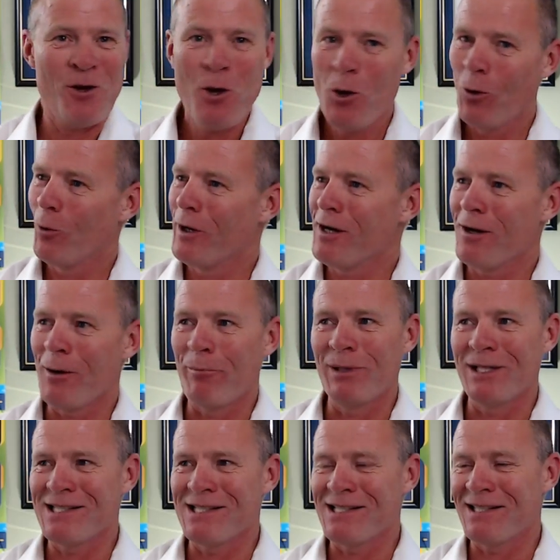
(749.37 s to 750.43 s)
We are
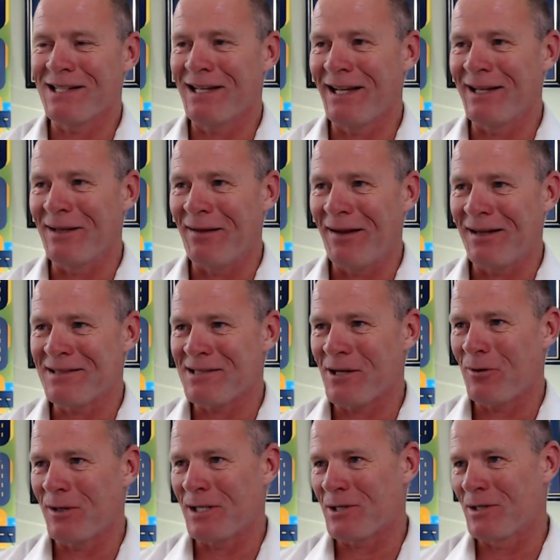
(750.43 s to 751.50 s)
busy tonight. Lots of
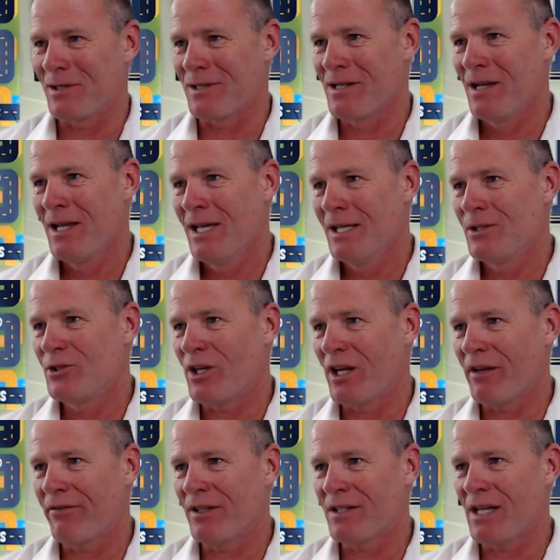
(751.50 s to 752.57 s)
questions.
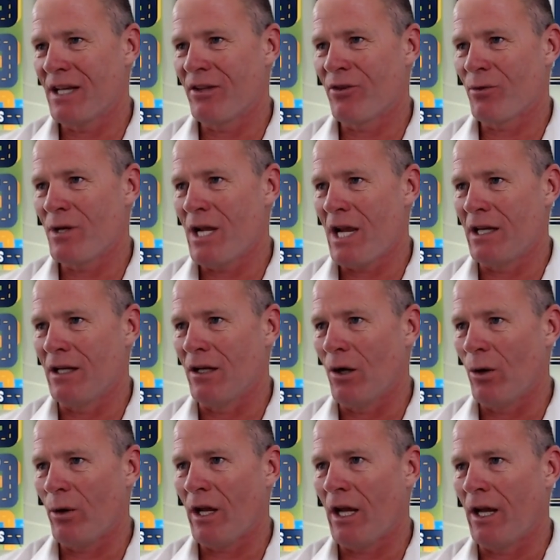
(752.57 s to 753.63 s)
JFSA 380.
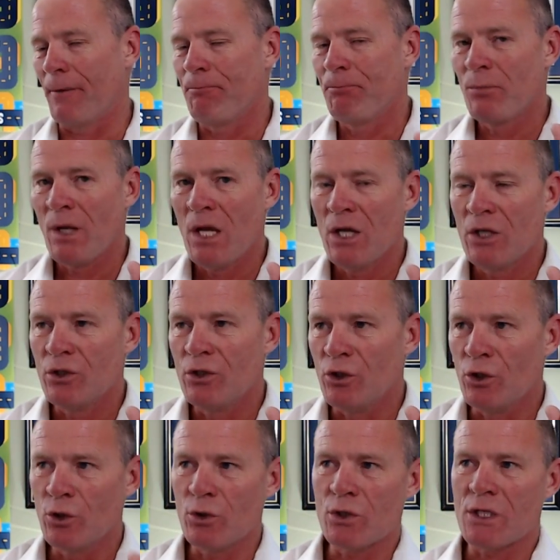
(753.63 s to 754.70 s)
Okay,
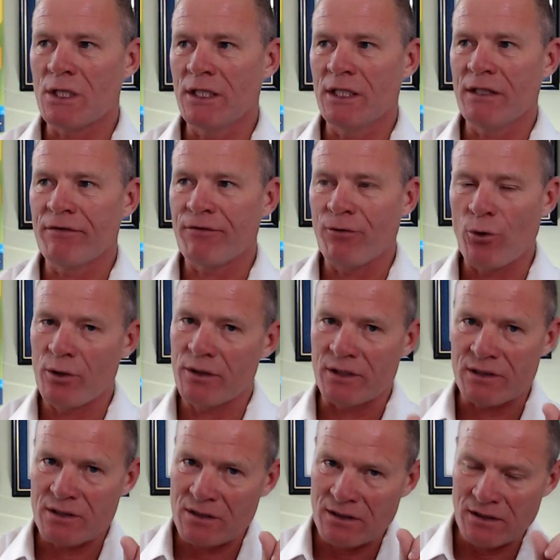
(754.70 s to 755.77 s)
usually for
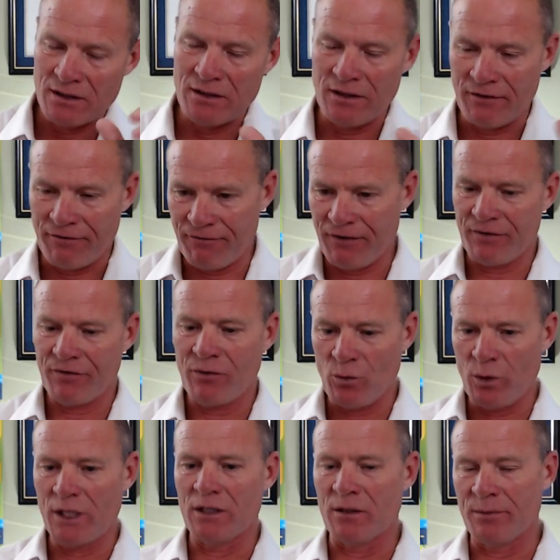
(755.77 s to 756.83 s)
the fifth
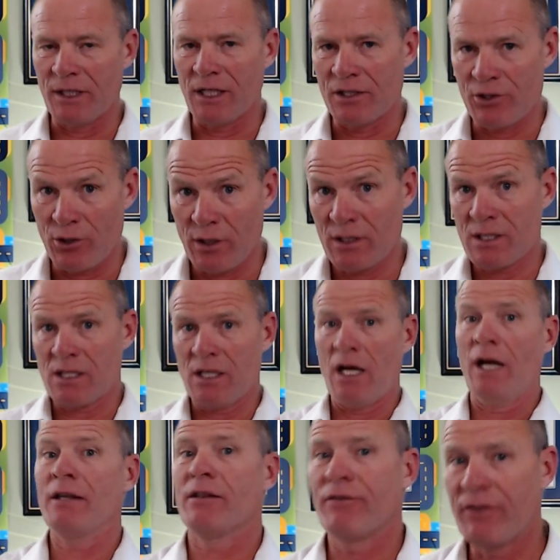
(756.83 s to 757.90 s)
wheel, because you can
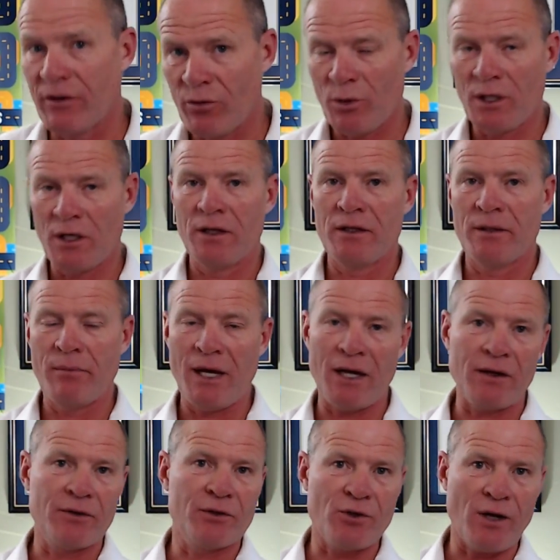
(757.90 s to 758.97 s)
slide the fifth wheel on the back
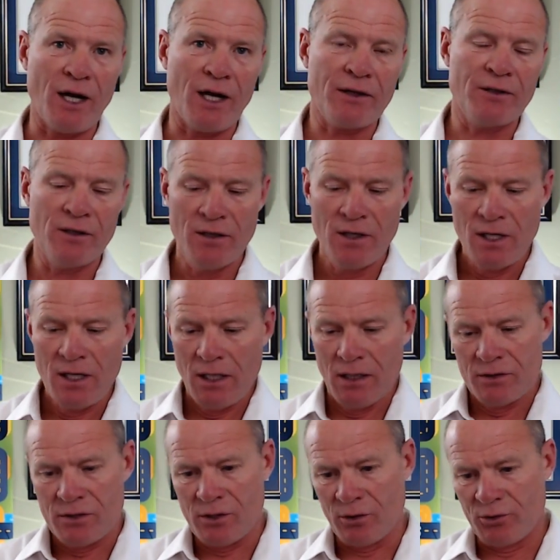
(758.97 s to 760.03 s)
of the tractor.
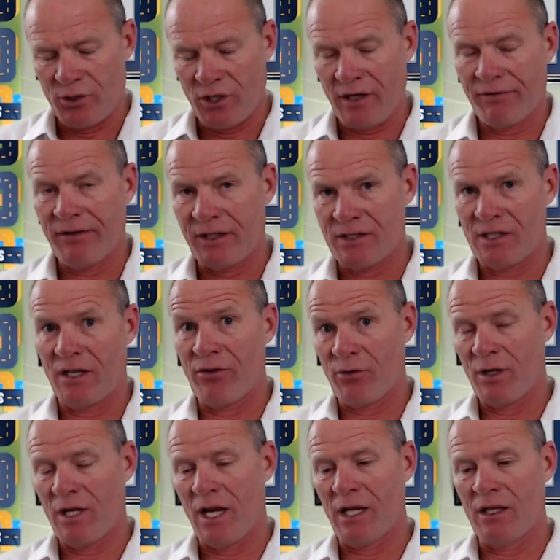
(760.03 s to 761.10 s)
So JFSA
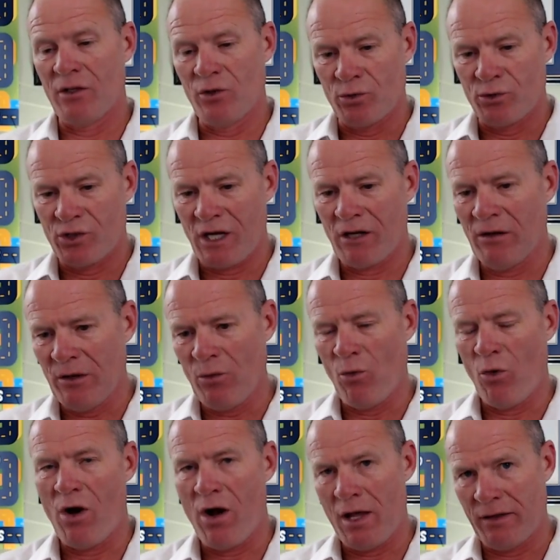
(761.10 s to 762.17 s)
380, you generally
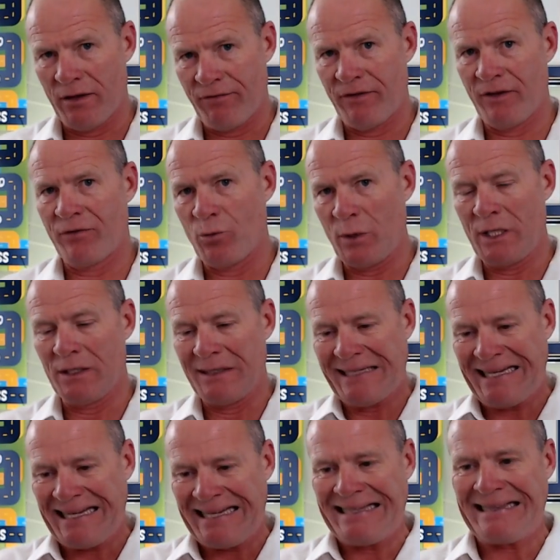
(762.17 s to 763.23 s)
want the fifth wheel
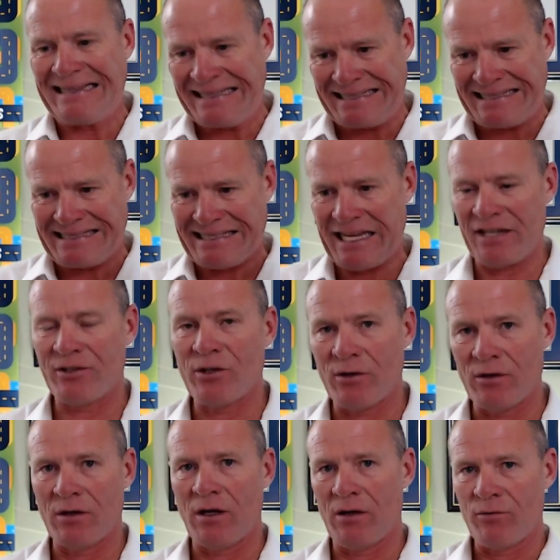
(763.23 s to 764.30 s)
in the
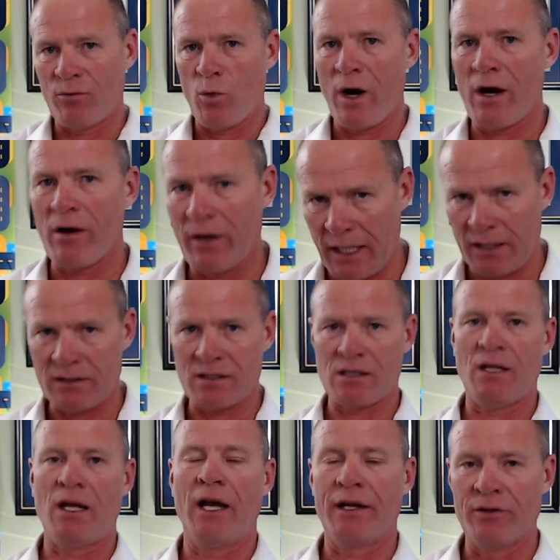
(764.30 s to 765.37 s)
center of where it can
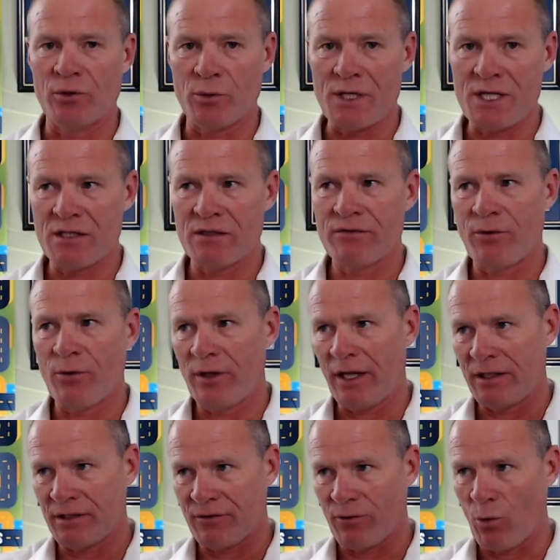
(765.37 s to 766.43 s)
slide. And the reason for that
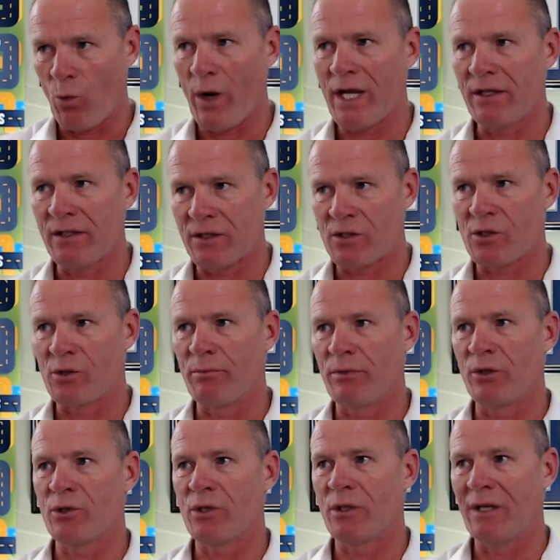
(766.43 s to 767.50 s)
is for weight
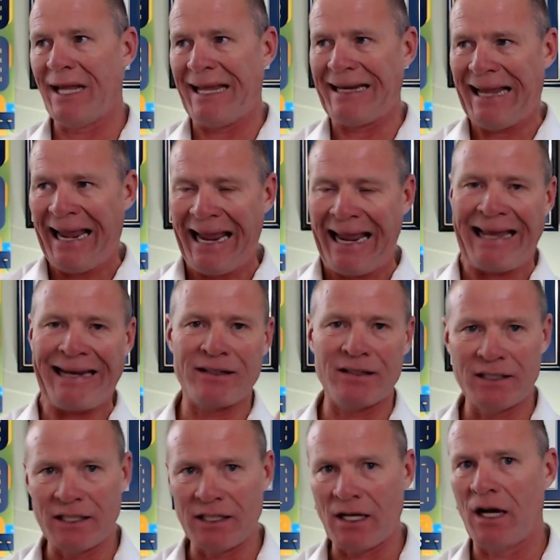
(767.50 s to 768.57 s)
distribution and
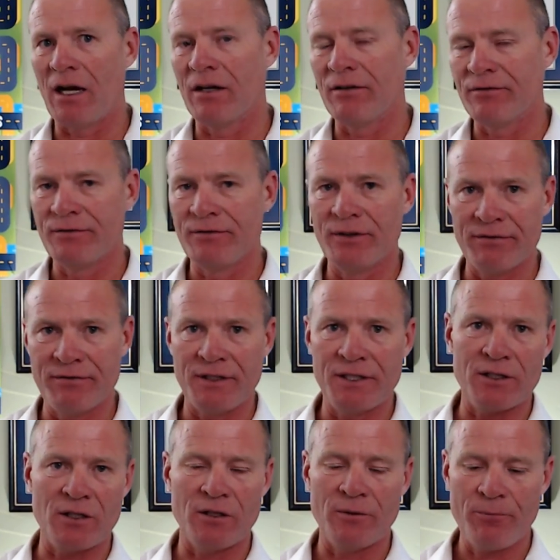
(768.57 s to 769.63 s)
handling of the
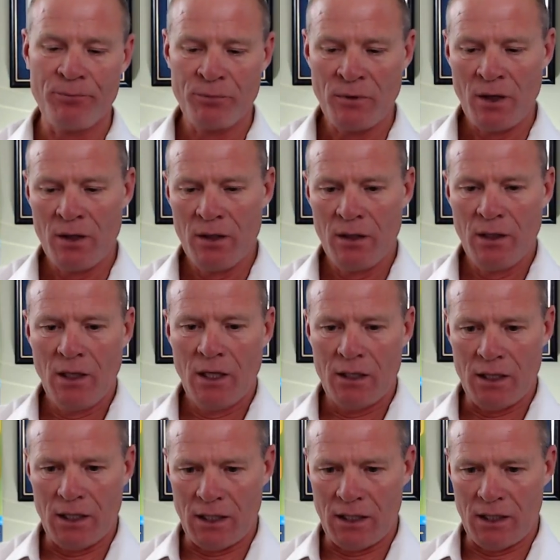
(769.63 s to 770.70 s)
vehicle.
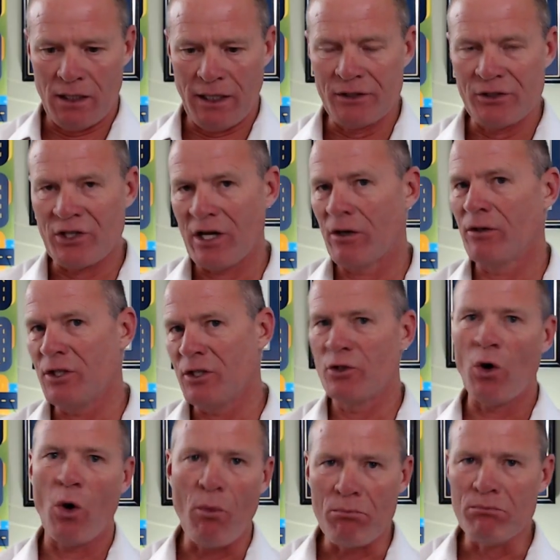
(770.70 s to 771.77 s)
In general, you
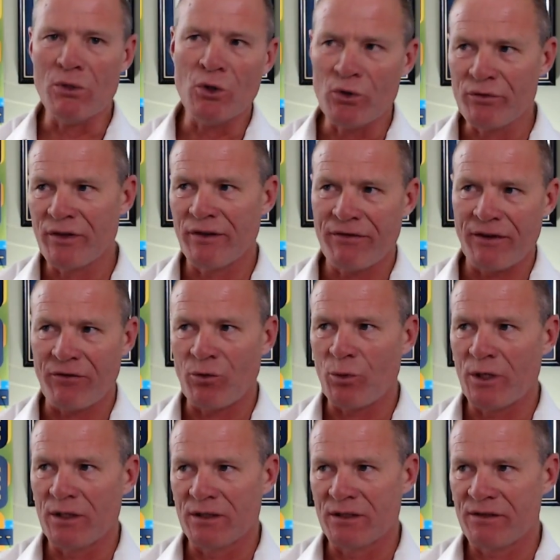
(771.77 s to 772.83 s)
don't move the fifth wheel.